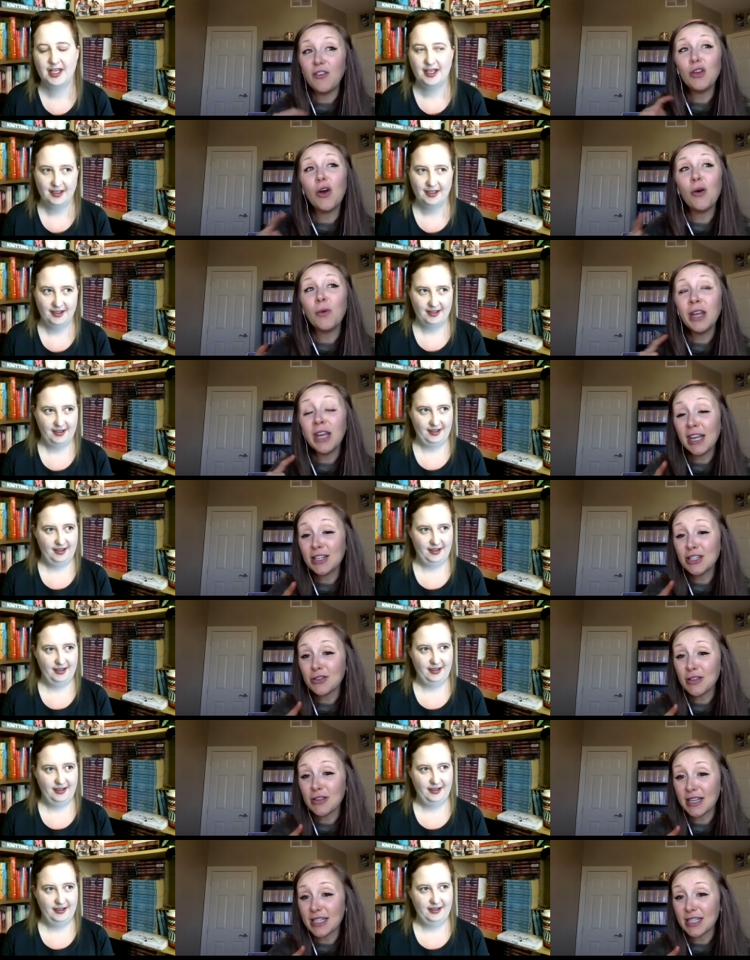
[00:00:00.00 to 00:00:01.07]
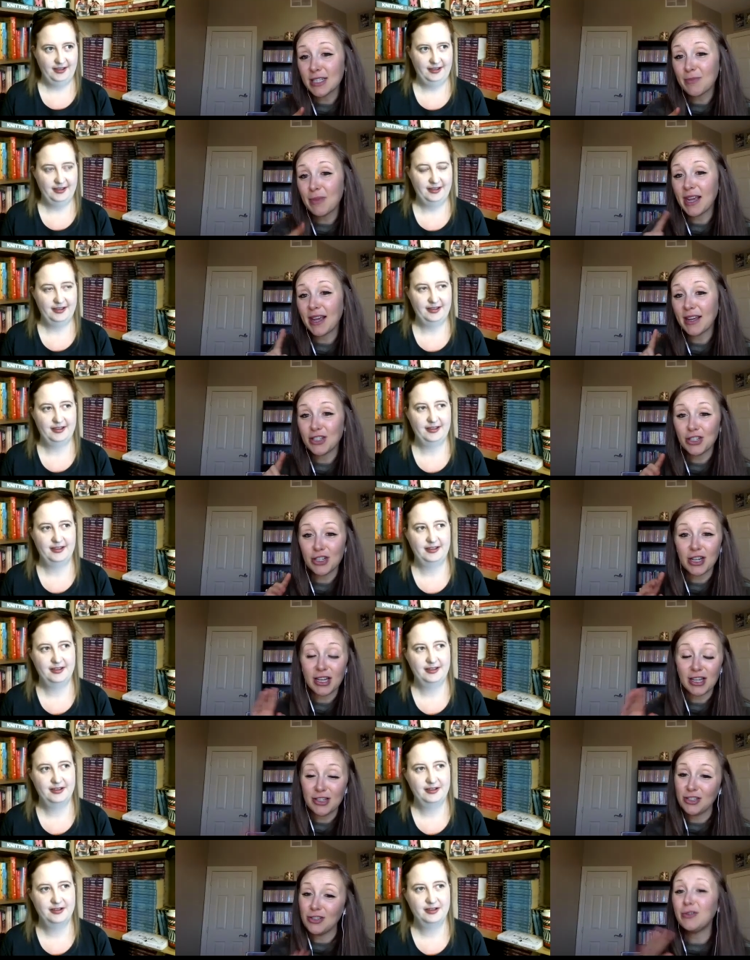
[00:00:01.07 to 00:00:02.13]
Speaker 1: you don't want to answer this because you're going
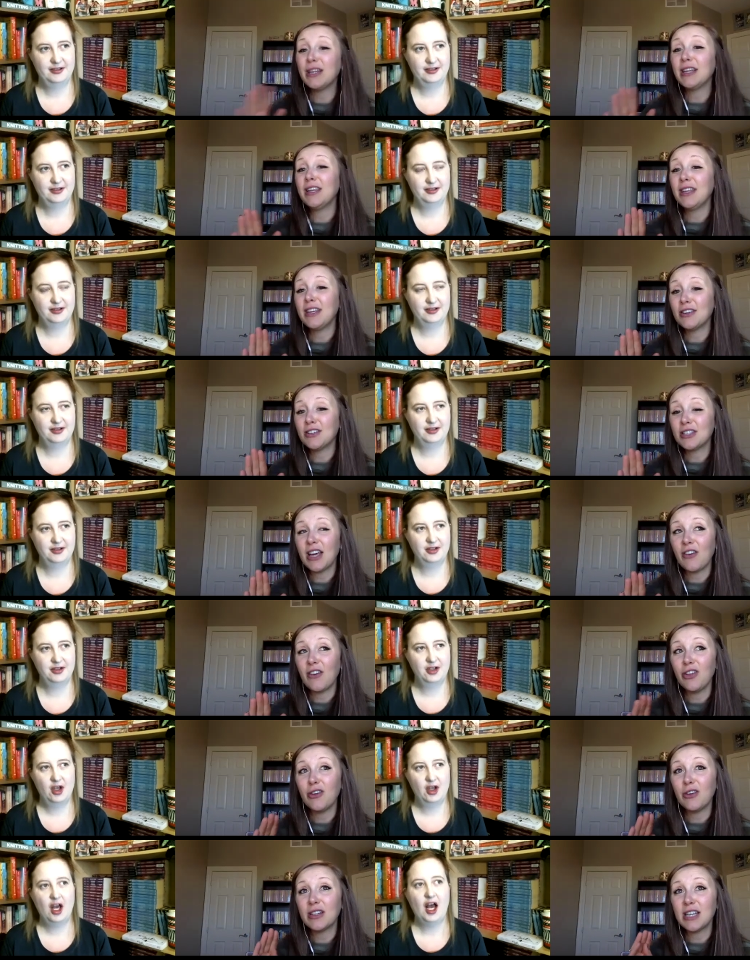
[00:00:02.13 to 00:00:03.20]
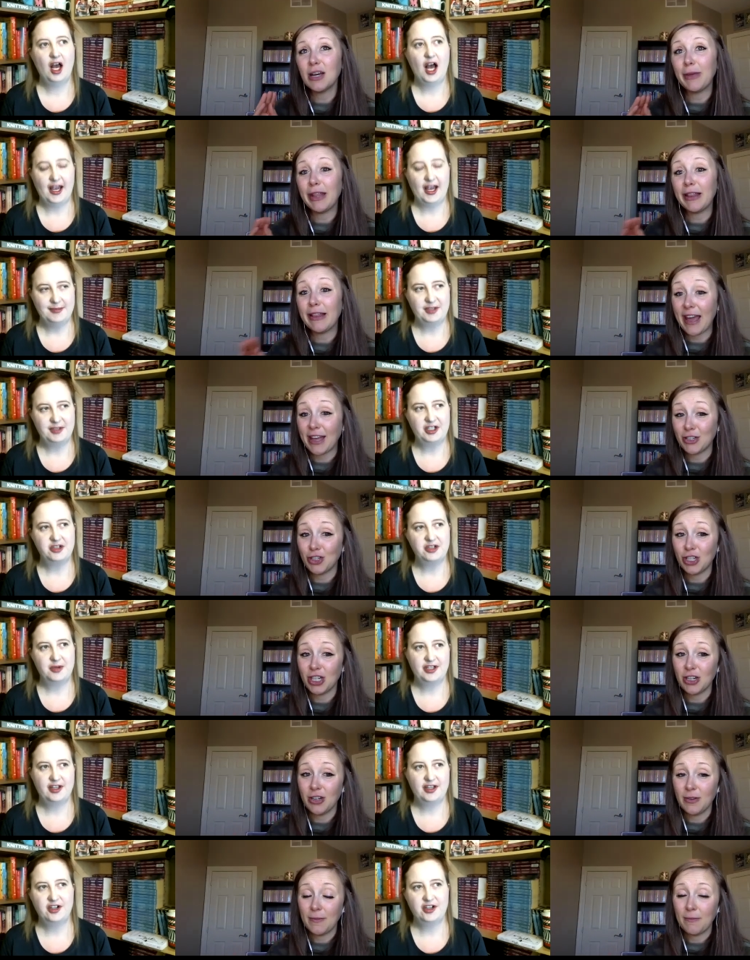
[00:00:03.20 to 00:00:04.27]
to do end of the year stuff, you can tell me. I am going to do year. end of
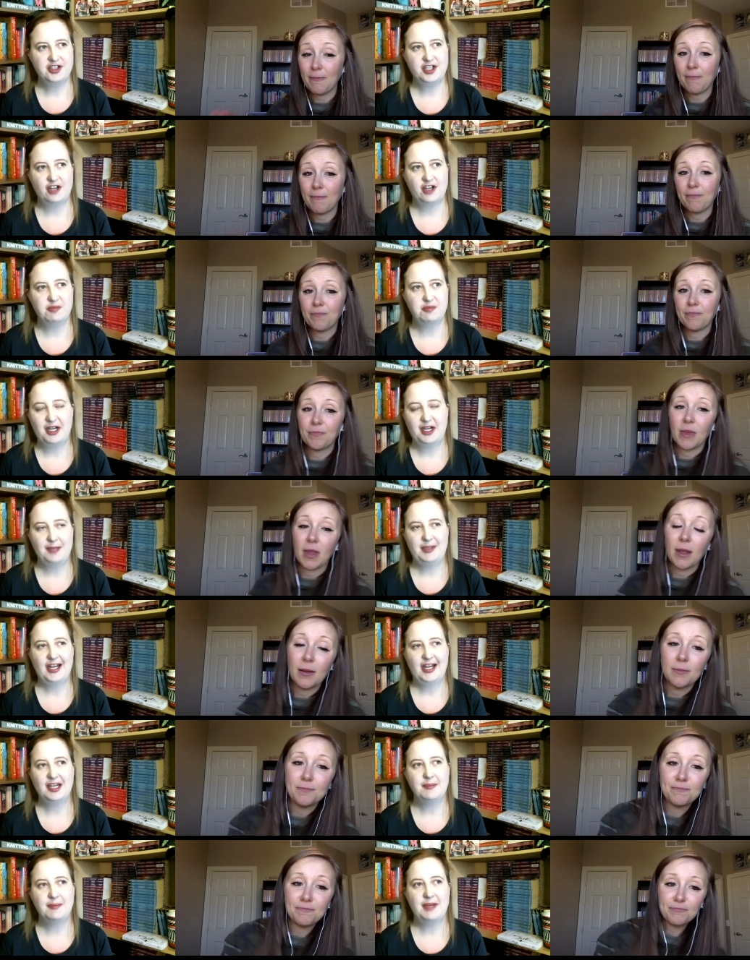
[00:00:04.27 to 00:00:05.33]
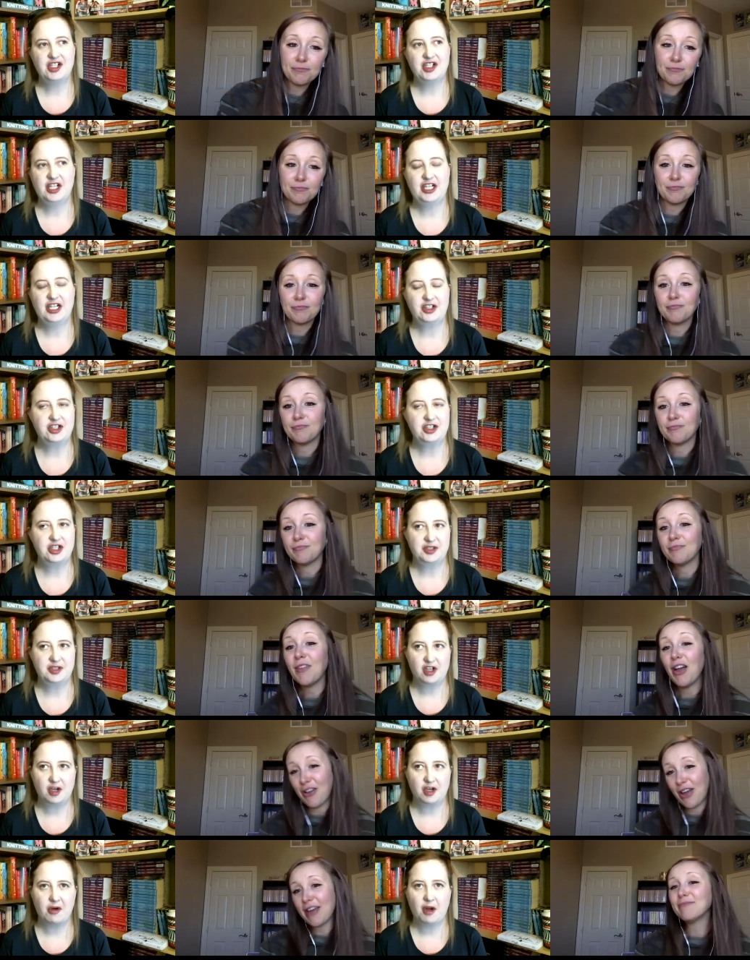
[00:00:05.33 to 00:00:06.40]
Speaker 2: the year stuff, but I mean, I can mention it here too. It's not
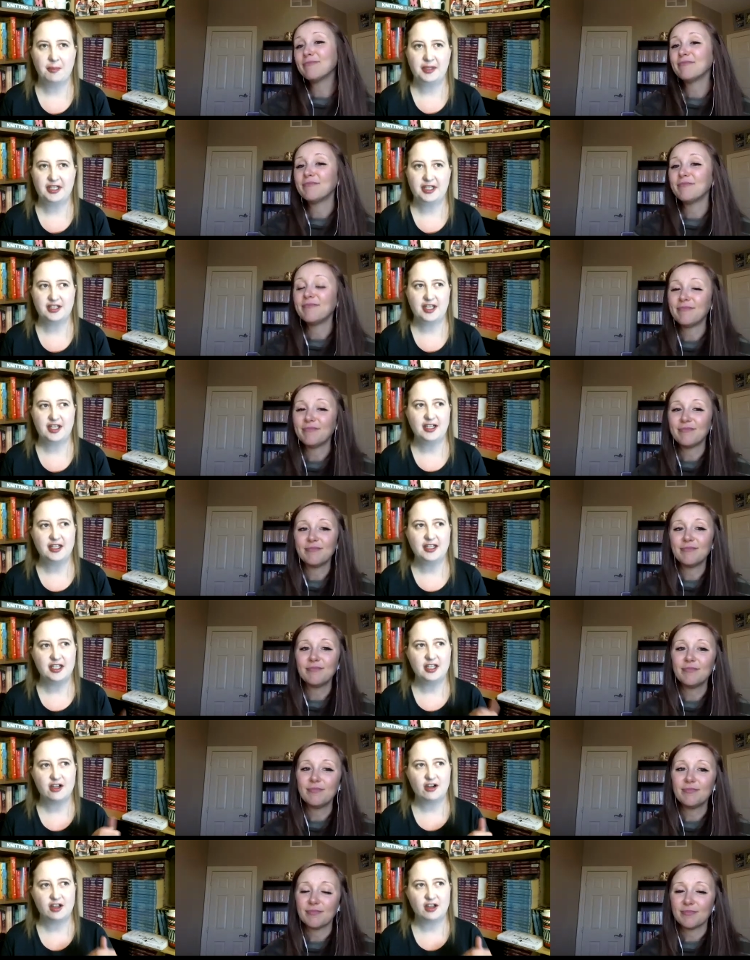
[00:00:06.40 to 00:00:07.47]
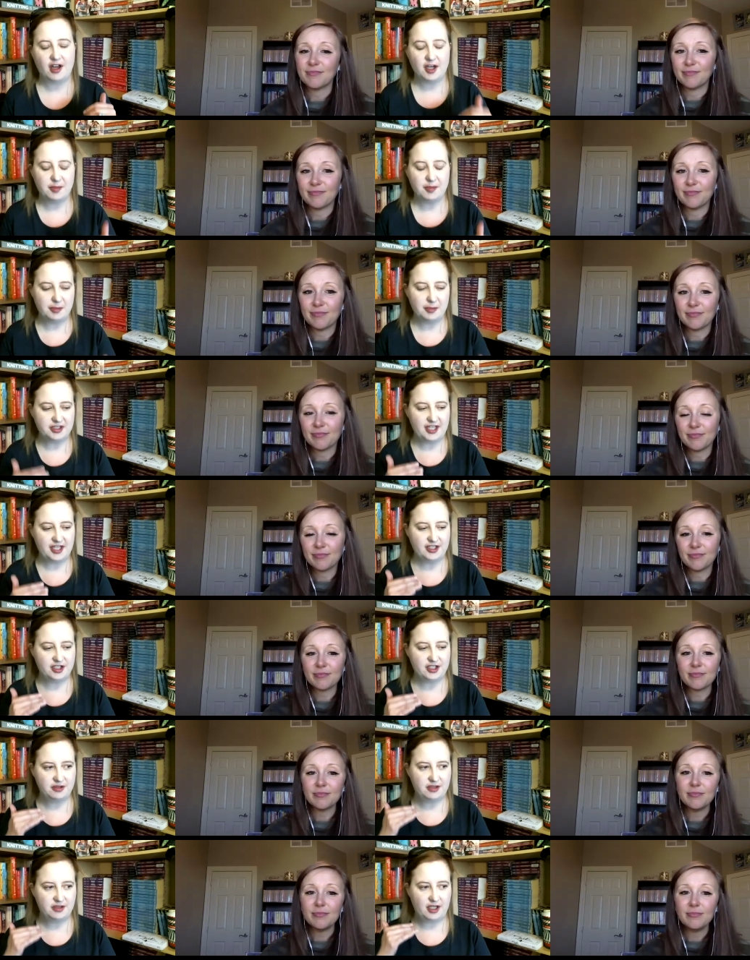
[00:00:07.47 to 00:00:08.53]
okay. a problem because the end of the year, a lot of people tend to
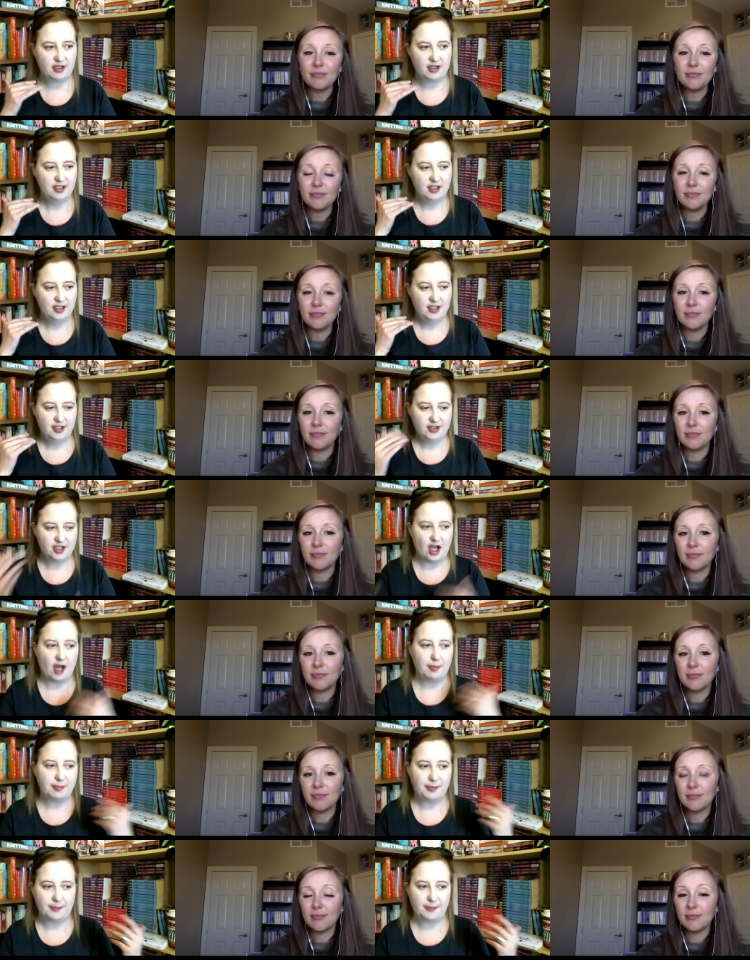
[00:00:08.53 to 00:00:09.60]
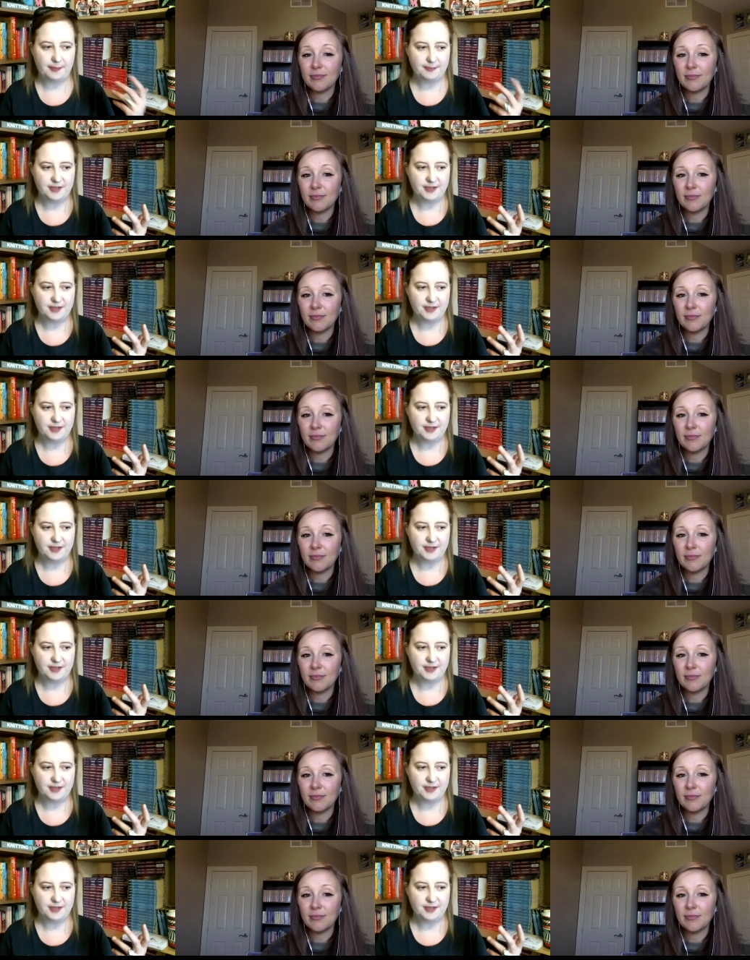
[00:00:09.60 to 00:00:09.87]
do their top you